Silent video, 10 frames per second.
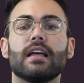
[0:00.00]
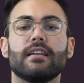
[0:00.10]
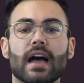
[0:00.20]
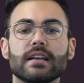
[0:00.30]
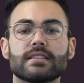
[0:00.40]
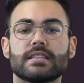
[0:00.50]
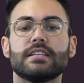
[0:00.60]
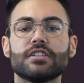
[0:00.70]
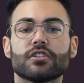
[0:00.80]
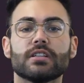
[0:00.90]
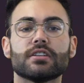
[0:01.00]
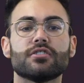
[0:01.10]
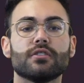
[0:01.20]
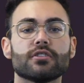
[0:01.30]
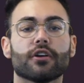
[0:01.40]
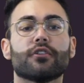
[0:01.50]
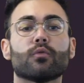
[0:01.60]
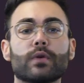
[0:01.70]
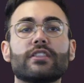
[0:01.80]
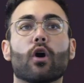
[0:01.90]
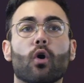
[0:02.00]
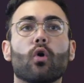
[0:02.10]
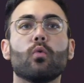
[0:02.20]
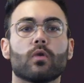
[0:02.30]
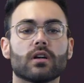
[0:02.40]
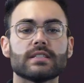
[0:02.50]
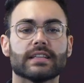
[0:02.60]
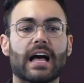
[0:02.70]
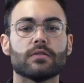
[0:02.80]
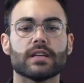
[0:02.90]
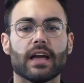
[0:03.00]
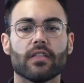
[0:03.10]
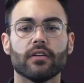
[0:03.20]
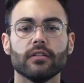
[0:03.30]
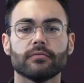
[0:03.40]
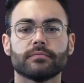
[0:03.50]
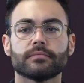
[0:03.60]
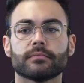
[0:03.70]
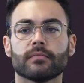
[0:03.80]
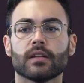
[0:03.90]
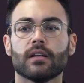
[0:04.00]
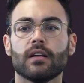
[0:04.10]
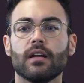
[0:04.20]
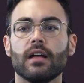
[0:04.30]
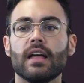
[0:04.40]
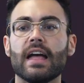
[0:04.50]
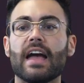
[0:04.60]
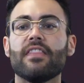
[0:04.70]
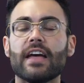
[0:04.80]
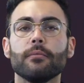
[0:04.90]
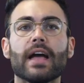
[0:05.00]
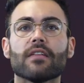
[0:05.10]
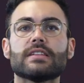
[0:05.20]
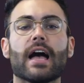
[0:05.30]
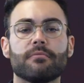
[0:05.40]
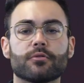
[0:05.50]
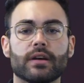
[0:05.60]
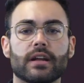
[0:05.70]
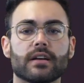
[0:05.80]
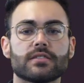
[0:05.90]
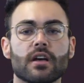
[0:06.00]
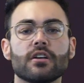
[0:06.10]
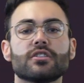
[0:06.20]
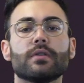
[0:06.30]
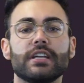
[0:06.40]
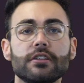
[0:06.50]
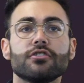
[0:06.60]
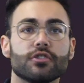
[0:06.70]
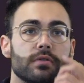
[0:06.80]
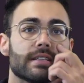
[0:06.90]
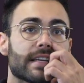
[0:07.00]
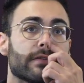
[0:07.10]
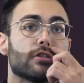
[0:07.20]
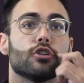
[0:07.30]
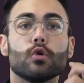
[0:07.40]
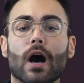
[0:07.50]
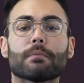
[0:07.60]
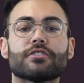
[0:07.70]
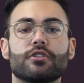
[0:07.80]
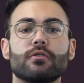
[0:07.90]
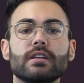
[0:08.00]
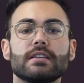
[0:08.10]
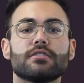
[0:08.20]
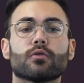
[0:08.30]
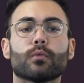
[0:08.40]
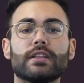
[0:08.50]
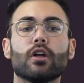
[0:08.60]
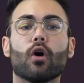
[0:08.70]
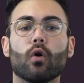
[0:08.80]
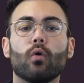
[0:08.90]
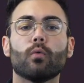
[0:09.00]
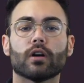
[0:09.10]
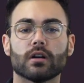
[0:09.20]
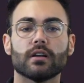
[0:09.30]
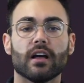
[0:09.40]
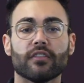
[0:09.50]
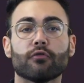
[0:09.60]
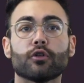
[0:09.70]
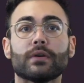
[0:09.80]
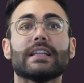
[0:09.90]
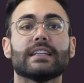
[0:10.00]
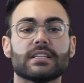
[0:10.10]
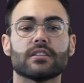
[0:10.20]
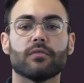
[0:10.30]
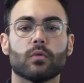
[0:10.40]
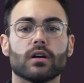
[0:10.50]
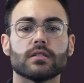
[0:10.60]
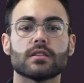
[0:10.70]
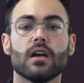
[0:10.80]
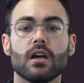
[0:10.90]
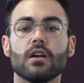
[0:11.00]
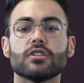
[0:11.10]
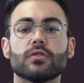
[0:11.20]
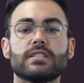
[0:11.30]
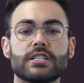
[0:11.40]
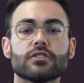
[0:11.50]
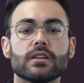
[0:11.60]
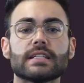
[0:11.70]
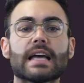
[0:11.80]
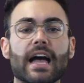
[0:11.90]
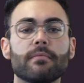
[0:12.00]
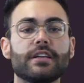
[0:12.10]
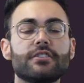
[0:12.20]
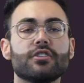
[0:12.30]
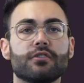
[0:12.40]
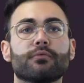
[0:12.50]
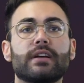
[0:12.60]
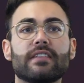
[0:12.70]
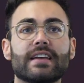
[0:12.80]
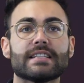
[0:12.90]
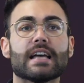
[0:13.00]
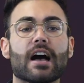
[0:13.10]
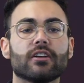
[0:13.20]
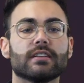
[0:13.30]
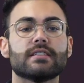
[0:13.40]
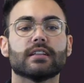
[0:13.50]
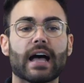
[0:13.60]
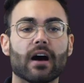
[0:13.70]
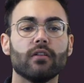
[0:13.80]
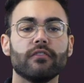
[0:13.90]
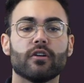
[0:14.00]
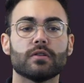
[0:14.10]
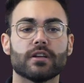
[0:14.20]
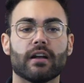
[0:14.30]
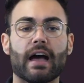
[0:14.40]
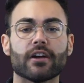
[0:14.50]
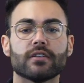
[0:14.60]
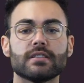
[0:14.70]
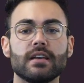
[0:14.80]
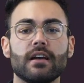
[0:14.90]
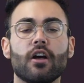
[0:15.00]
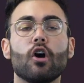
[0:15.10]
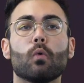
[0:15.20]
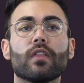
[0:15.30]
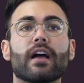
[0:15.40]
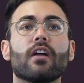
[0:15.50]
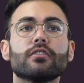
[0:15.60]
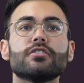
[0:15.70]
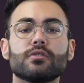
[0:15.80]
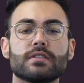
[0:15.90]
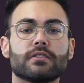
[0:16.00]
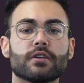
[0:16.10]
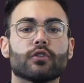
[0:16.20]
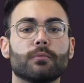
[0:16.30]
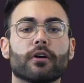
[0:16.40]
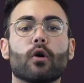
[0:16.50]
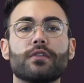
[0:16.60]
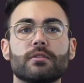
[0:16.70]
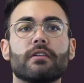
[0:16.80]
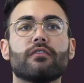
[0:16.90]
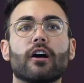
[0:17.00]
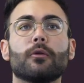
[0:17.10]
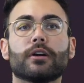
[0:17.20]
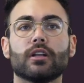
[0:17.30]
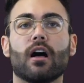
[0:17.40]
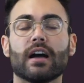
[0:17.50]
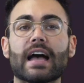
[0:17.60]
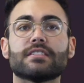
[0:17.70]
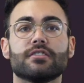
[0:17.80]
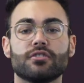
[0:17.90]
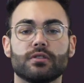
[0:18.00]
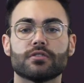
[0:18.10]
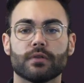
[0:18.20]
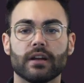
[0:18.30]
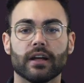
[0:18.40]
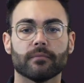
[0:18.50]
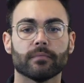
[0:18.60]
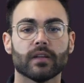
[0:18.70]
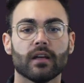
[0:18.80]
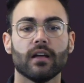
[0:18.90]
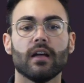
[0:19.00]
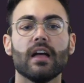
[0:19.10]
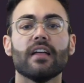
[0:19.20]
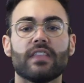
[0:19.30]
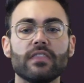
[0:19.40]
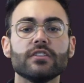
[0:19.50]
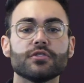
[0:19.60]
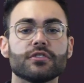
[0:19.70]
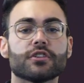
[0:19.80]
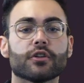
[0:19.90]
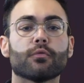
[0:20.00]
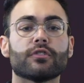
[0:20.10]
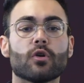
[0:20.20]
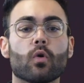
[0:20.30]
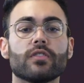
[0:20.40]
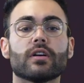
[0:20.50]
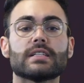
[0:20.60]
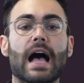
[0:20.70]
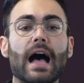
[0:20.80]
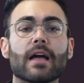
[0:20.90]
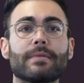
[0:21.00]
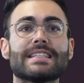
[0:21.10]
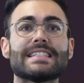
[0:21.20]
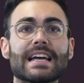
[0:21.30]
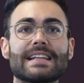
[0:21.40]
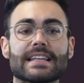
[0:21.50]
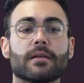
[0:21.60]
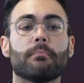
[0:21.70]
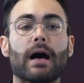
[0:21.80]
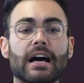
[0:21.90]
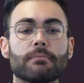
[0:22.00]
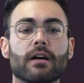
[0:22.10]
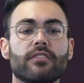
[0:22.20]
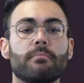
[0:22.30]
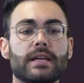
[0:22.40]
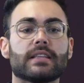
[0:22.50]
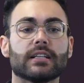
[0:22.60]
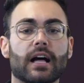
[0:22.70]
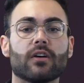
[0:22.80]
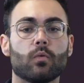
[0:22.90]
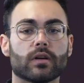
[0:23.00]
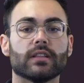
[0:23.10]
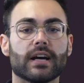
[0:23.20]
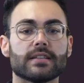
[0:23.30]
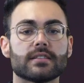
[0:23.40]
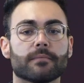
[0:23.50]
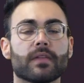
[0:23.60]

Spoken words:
Next, the teacher and the students are going to read the whole words aloud together. And then we have timed readings. So each student is given 2 opportunities to read the whole word, to read the list of words. So the teacher is going to time each student reading the entire list aloud, focusing on accuracy, while the other students in the group are going to be following along as the student's reading. Then the student's going to record their time in seconds at the bottom of the Beat the Clock word list.